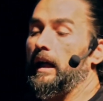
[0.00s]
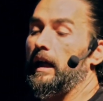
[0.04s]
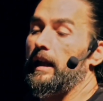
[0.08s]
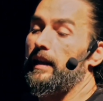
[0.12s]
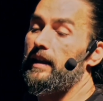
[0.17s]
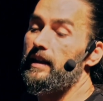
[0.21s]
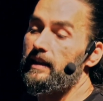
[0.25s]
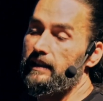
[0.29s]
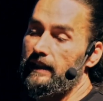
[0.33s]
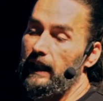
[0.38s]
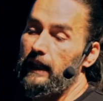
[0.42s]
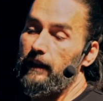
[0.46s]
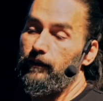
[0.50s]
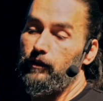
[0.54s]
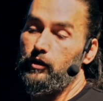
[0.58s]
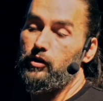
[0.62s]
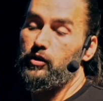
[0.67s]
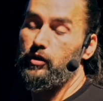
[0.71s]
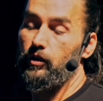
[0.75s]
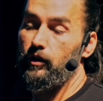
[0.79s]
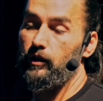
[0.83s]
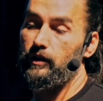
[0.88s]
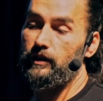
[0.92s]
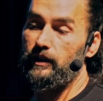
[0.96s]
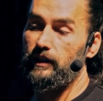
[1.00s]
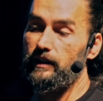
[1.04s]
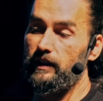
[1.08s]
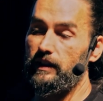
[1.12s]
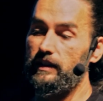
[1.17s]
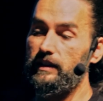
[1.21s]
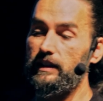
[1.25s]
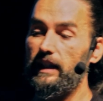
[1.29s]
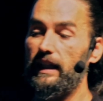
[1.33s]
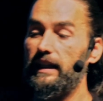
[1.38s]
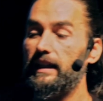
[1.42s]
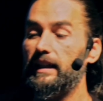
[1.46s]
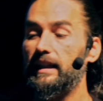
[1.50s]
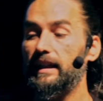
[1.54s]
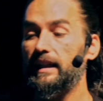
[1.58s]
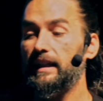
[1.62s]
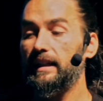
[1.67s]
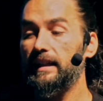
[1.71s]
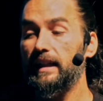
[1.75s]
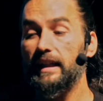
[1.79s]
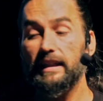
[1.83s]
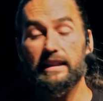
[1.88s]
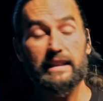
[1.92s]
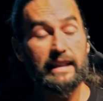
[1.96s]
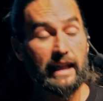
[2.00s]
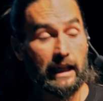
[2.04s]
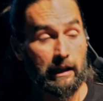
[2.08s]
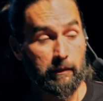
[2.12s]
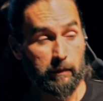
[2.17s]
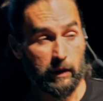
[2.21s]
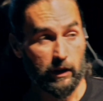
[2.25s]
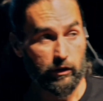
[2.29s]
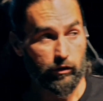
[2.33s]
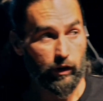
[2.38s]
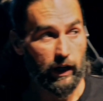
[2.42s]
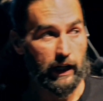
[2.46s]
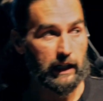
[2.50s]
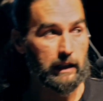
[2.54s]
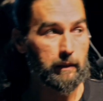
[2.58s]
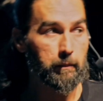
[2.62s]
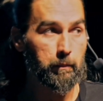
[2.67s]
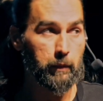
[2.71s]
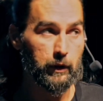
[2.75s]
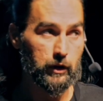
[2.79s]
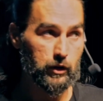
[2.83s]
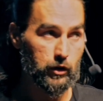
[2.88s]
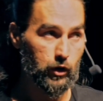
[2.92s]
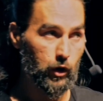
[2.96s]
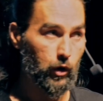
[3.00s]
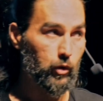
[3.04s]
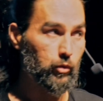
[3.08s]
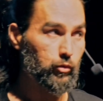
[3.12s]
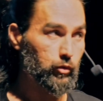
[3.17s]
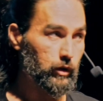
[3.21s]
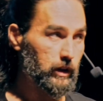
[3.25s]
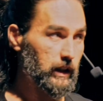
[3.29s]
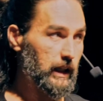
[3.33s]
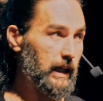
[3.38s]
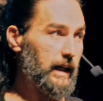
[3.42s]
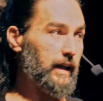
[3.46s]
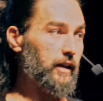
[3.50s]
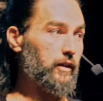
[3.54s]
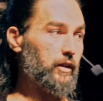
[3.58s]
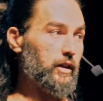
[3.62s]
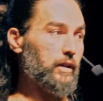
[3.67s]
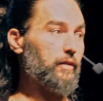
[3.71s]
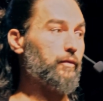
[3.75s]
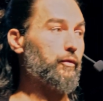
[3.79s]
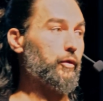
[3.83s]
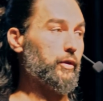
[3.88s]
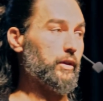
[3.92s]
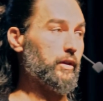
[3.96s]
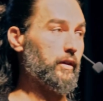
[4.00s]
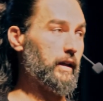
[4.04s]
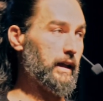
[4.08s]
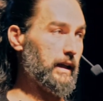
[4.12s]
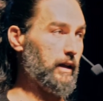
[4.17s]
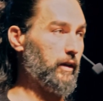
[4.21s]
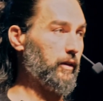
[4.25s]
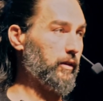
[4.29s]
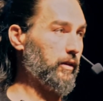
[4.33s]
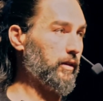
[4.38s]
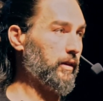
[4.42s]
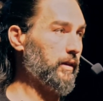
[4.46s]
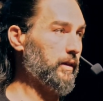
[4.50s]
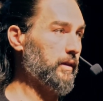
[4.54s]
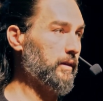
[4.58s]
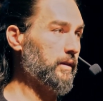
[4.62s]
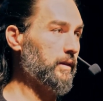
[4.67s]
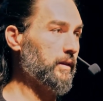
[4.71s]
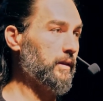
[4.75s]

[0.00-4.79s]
this kind of insurance, as I say, it can be great, but don't rely on it for your health.